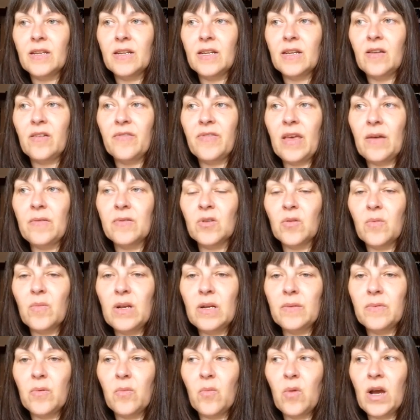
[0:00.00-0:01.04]
Now, if that was on
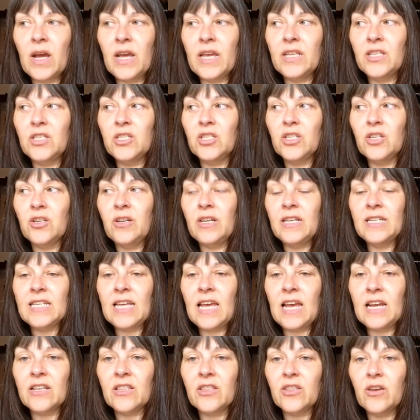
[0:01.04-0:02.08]
minimum wage, you need
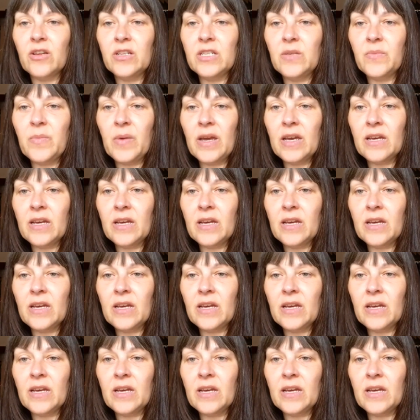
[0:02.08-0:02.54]
to add £30.